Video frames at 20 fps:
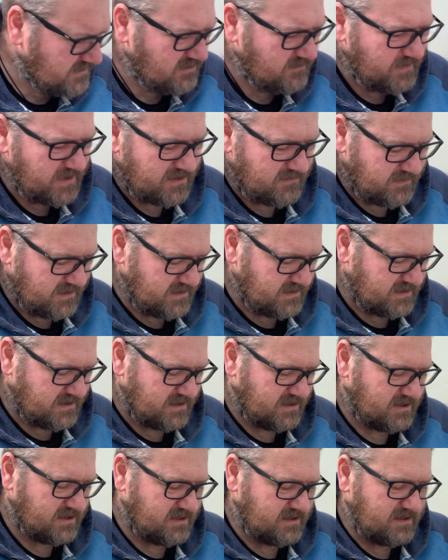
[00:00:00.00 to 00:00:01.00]
a bit of
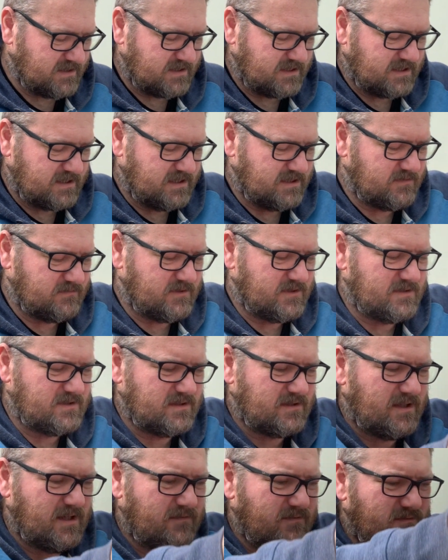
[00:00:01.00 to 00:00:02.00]
research into the kids' ones.
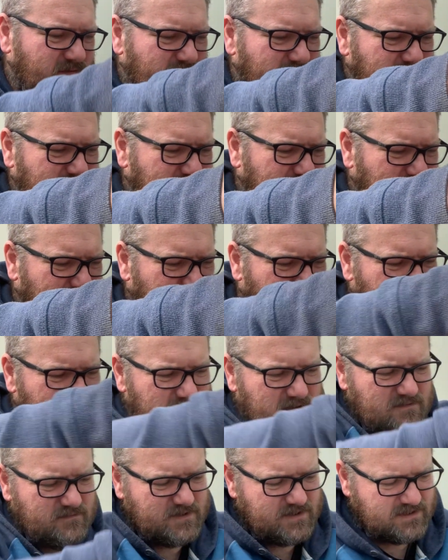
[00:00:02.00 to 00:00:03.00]
I haven't really sold
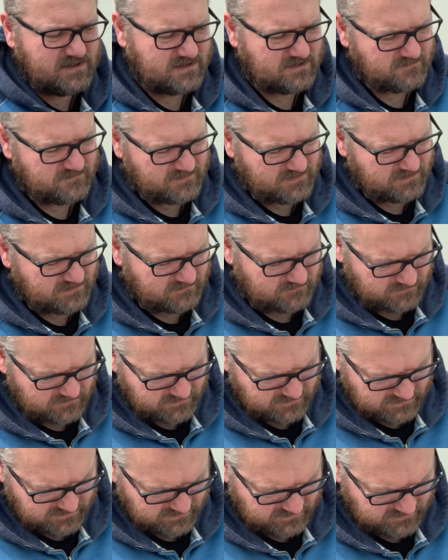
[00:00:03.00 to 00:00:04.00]
those myself. This
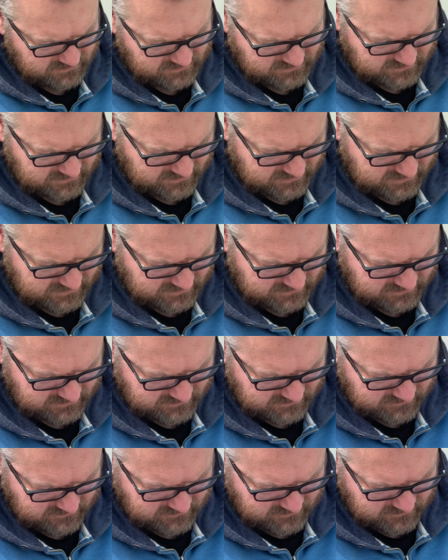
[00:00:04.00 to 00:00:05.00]
one is a
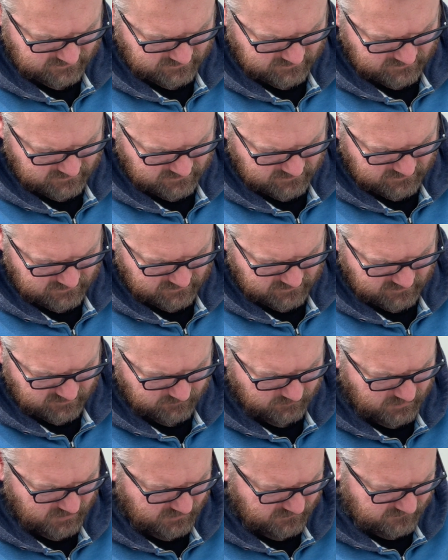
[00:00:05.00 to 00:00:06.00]

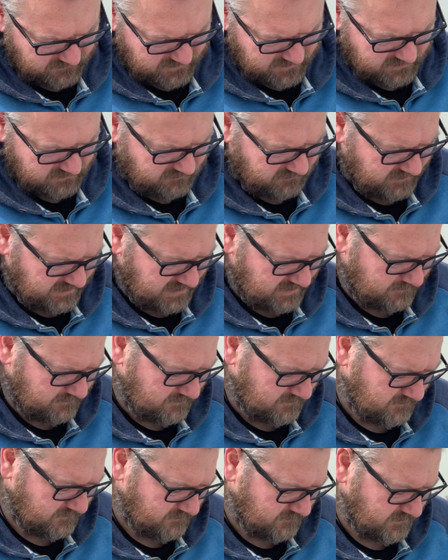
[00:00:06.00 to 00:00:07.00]
above the
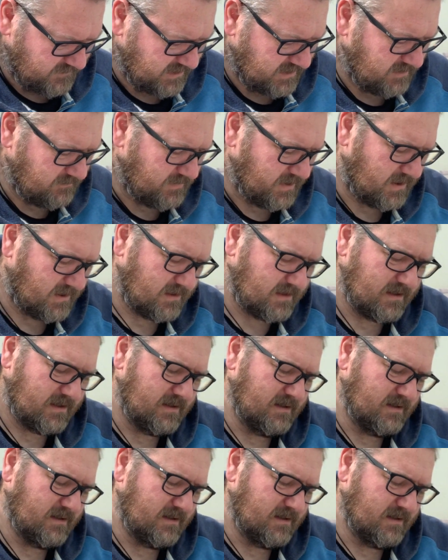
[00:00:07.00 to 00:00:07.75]
rim Reebok.